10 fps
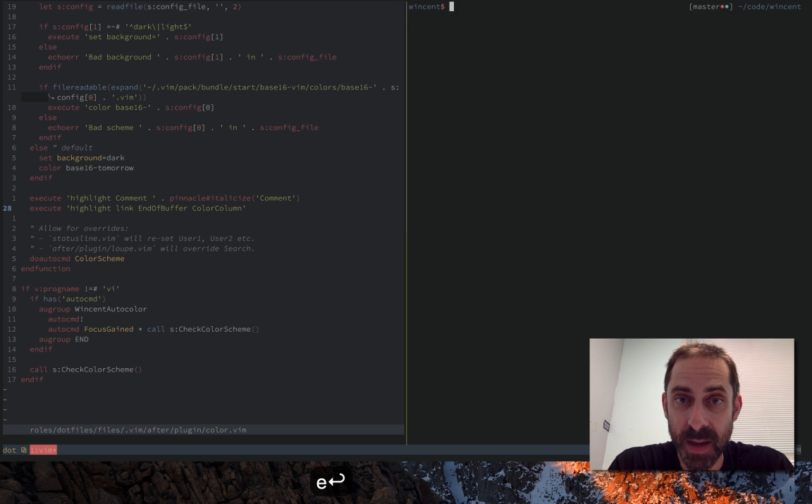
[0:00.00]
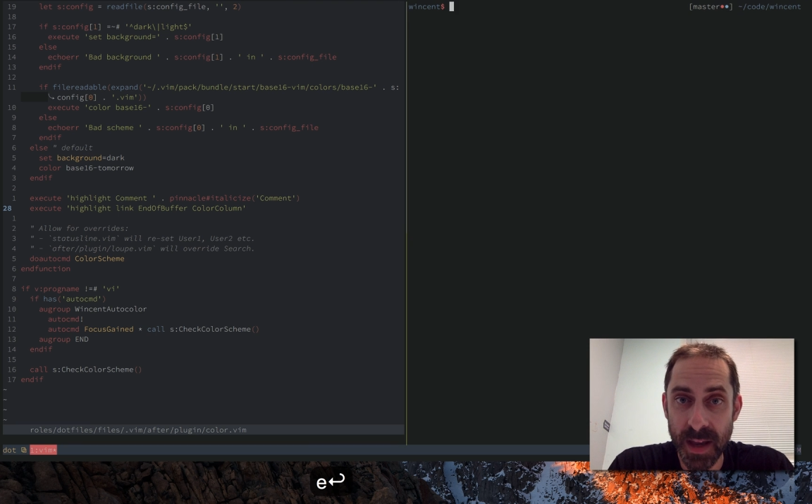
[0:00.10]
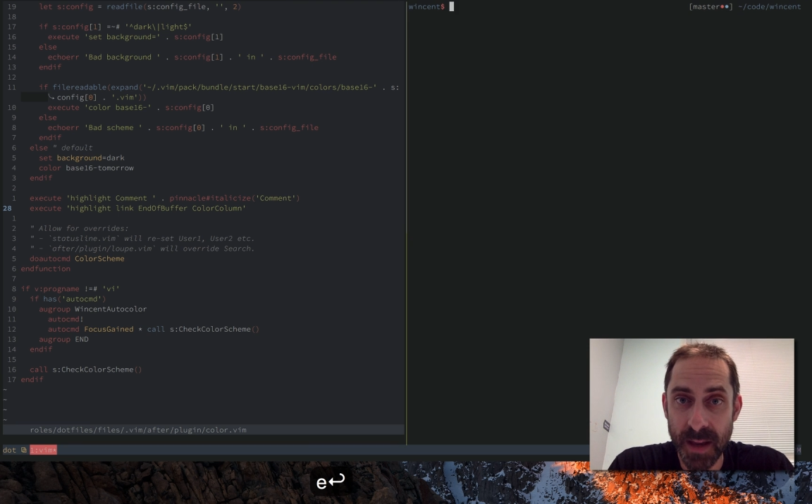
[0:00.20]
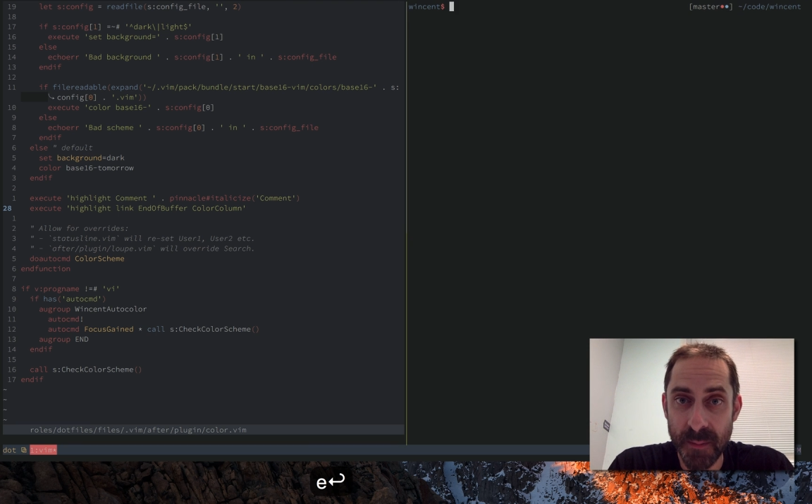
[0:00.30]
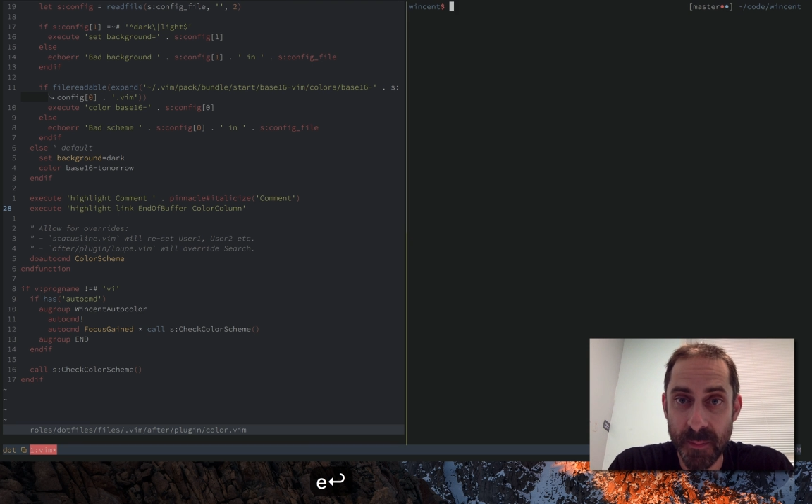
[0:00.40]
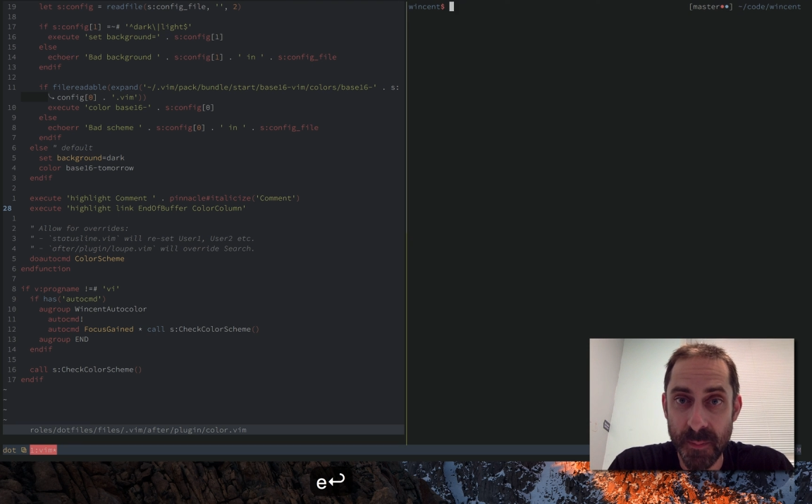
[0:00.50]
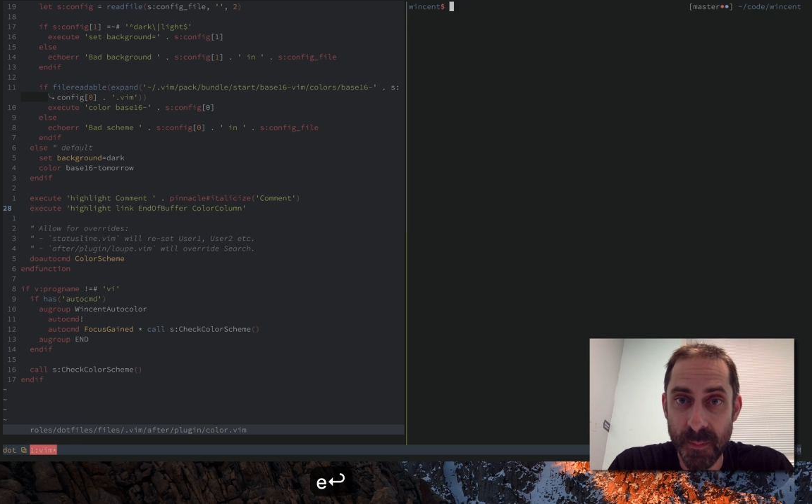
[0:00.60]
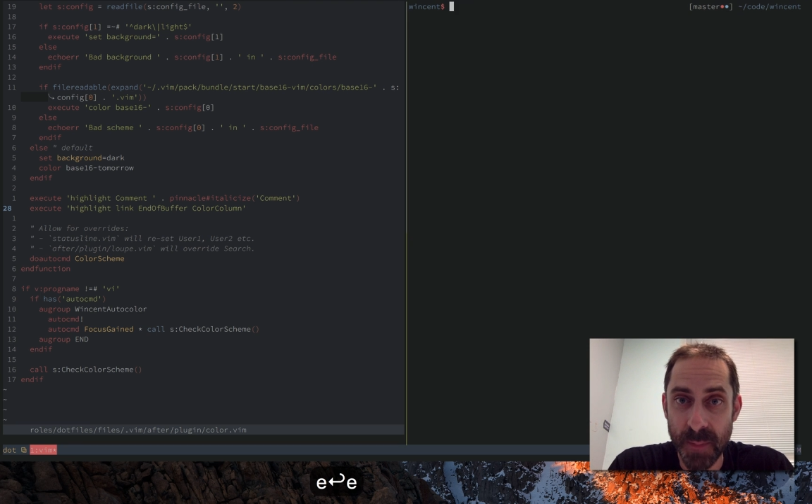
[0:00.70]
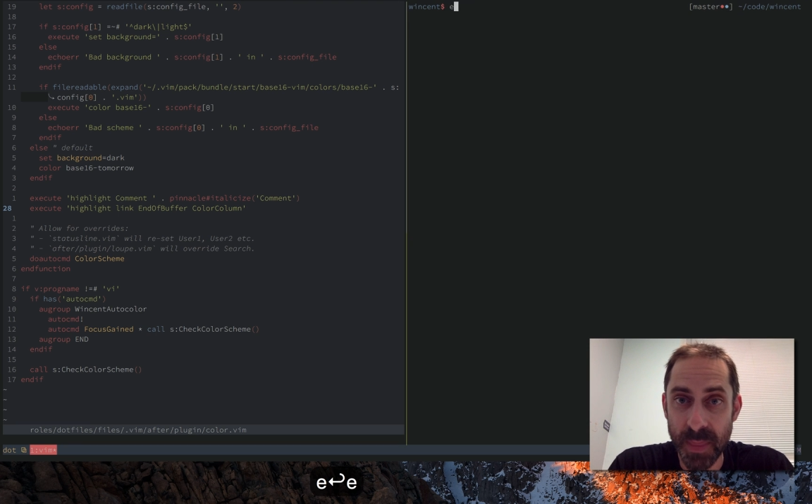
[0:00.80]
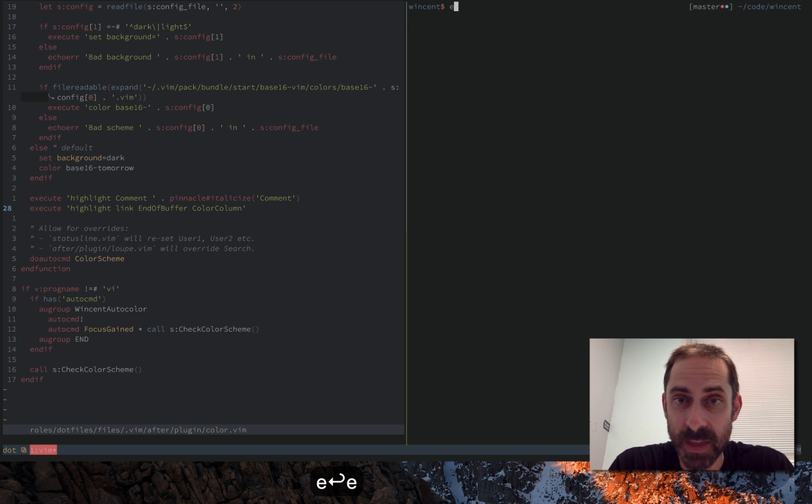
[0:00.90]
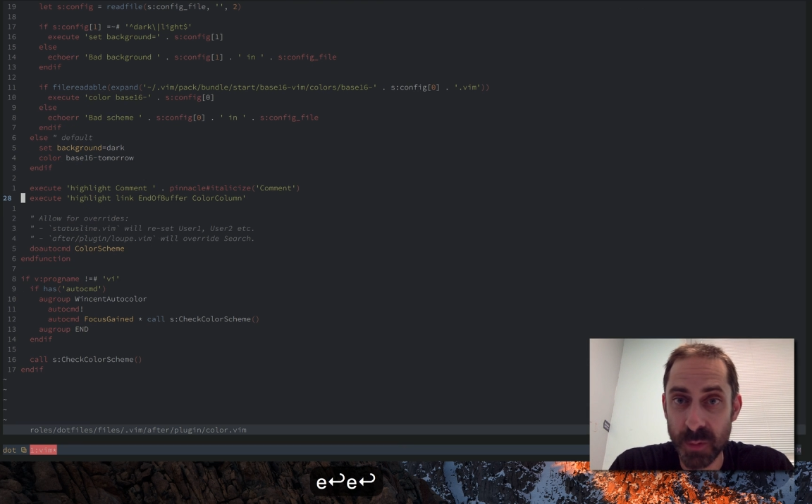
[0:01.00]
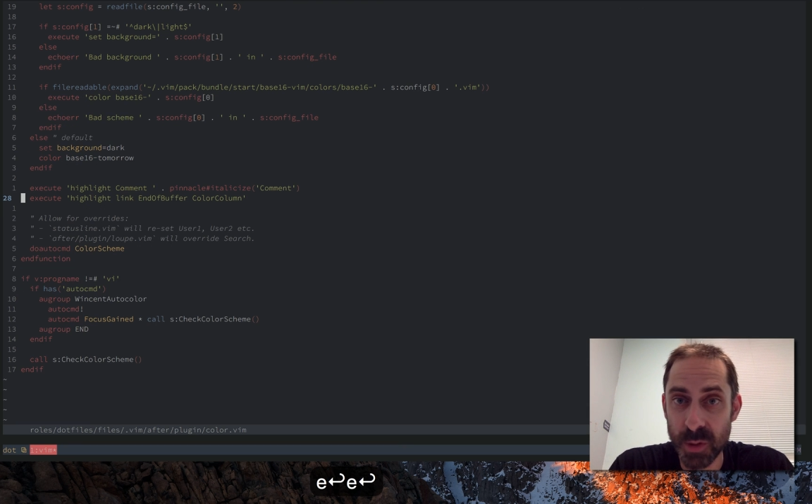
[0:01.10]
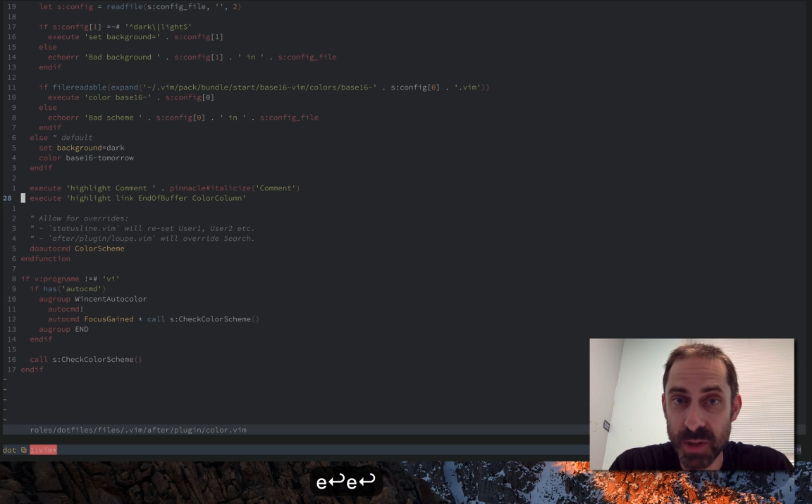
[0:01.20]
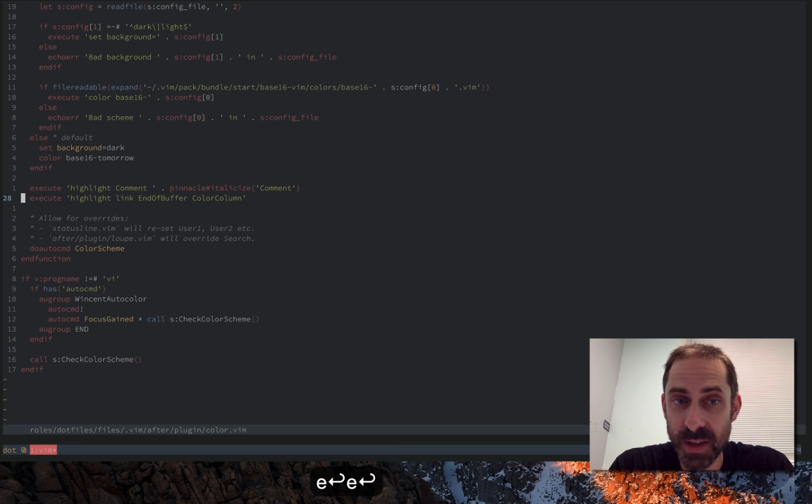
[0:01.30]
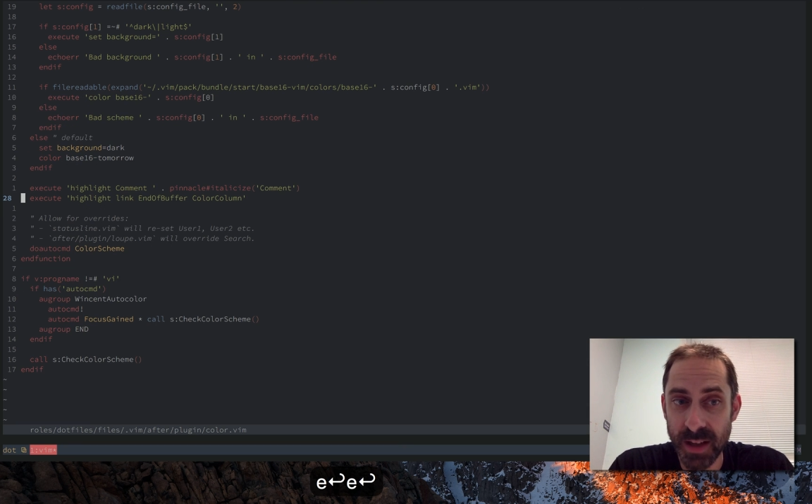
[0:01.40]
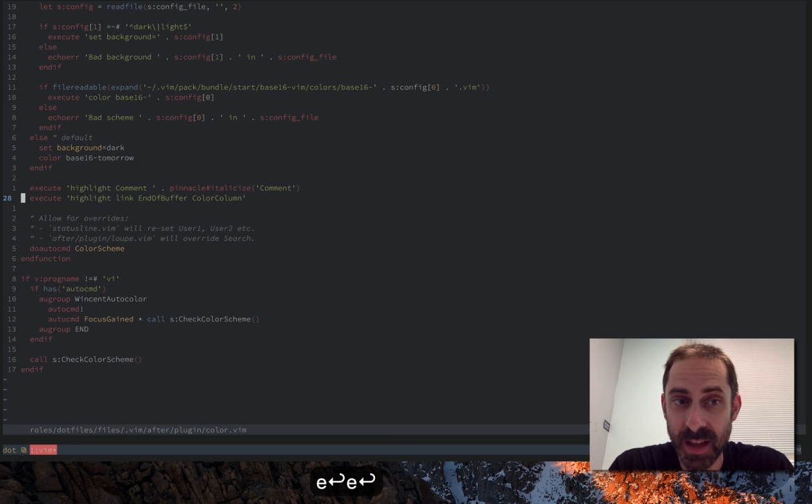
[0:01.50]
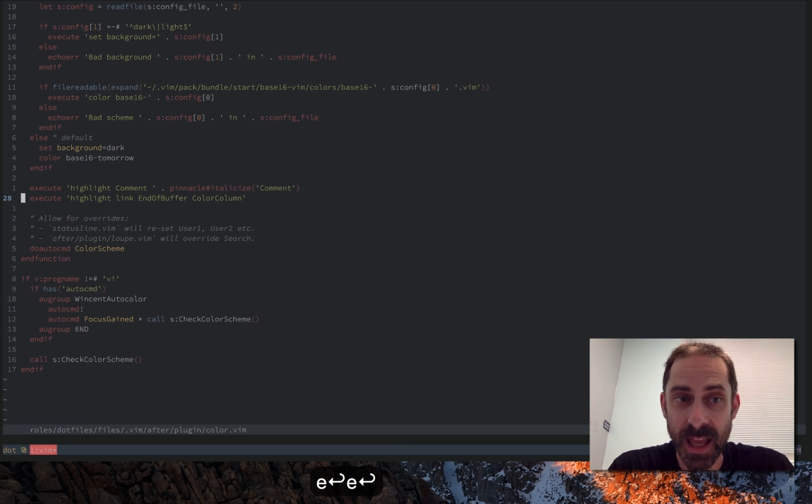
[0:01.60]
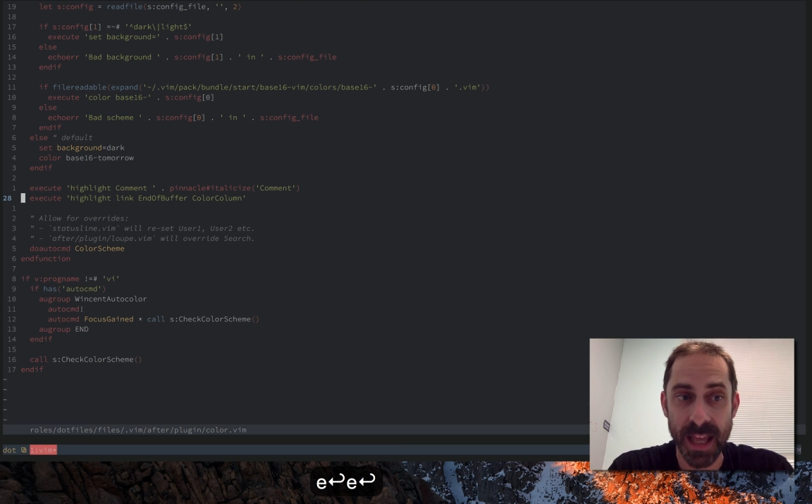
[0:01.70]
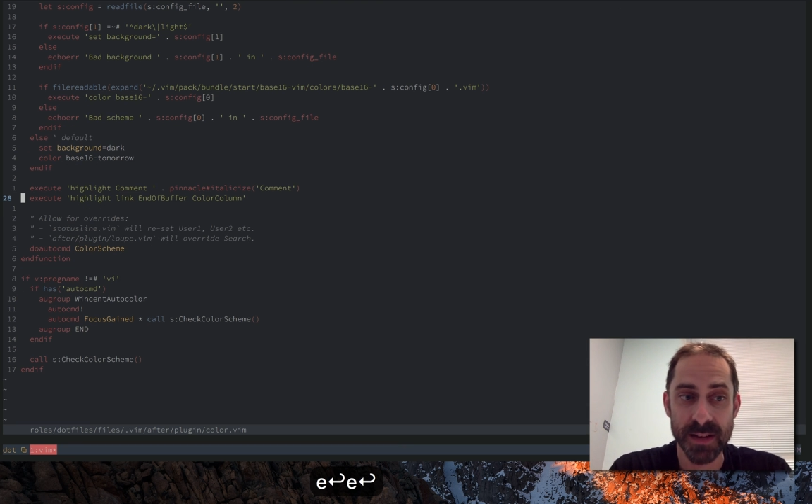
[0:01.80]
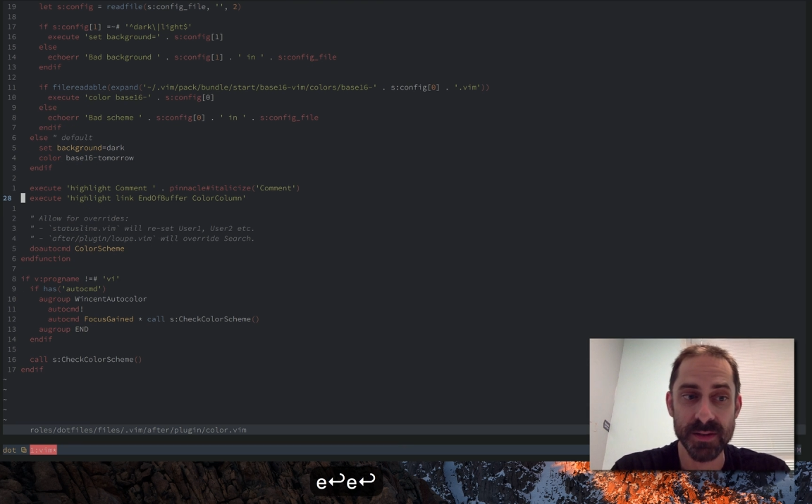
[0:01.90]
um, but thanks for watching,
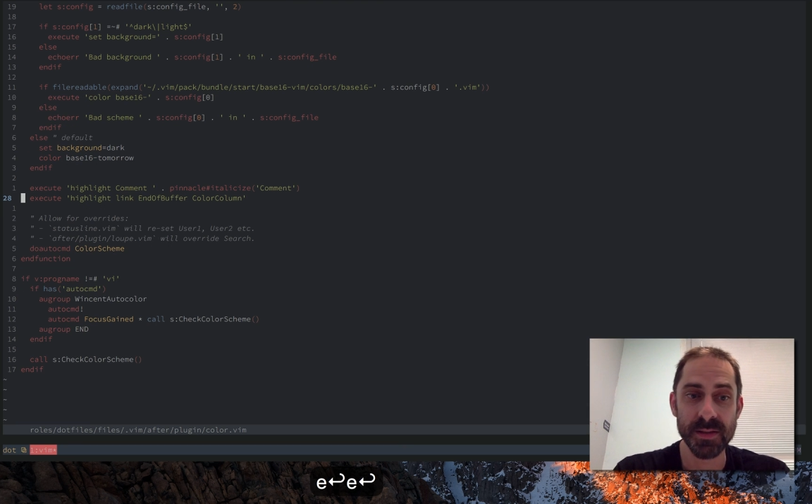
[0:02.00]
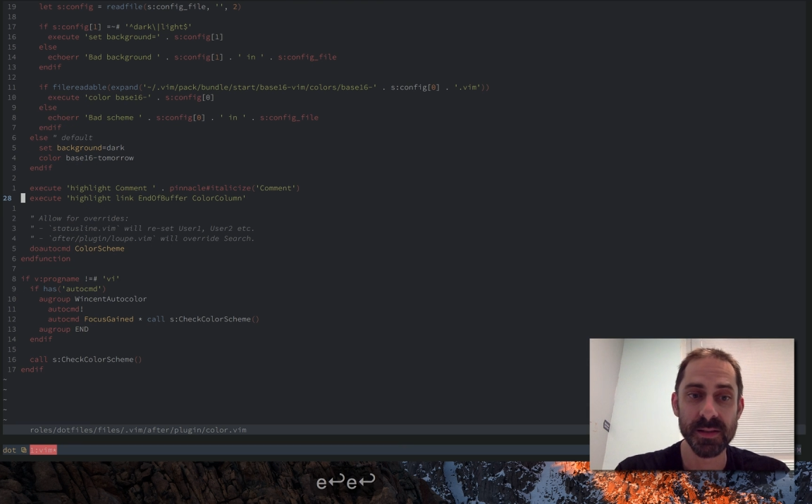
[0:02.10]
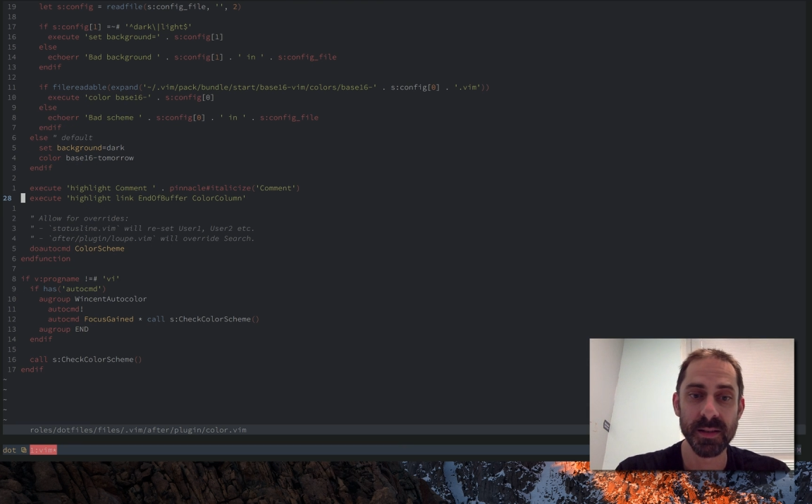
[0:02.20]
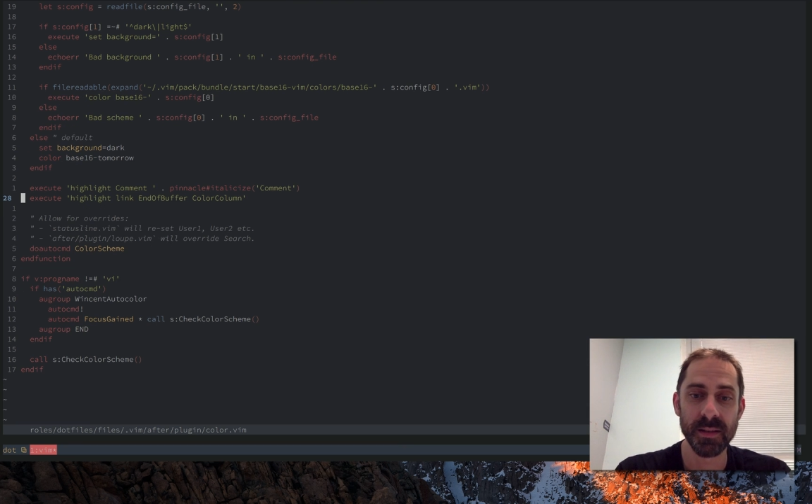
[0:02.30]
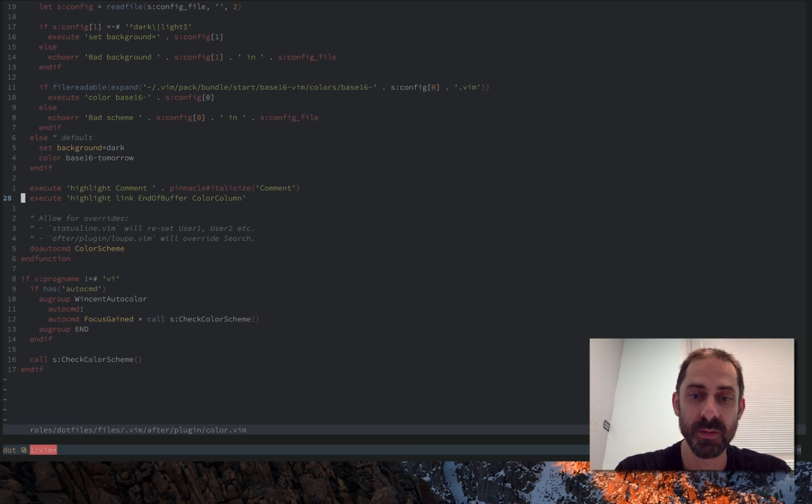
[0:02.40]
and